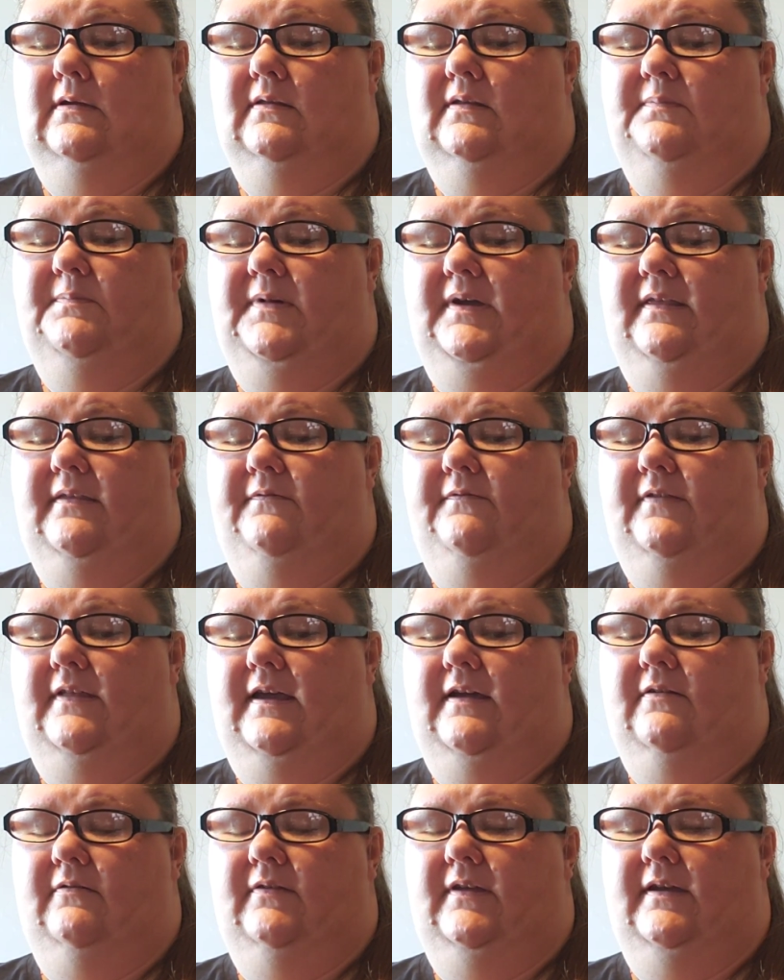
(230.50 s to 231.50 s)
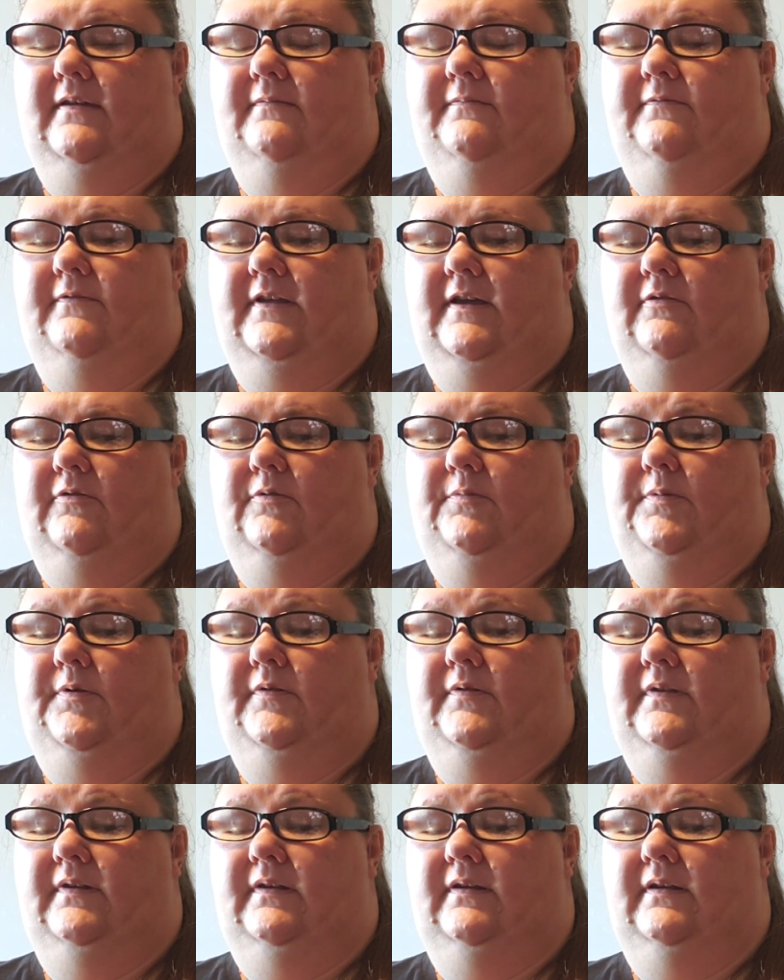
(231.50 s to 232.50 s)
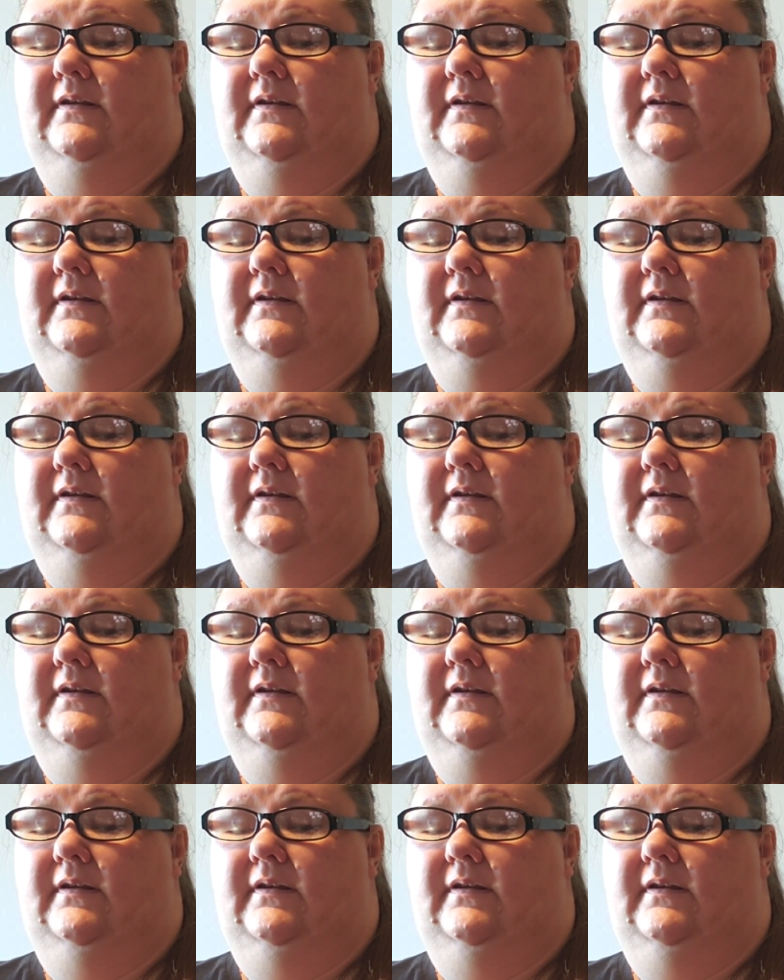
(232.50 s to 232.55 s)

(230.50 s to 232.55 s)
It's by the flower, uh, flower person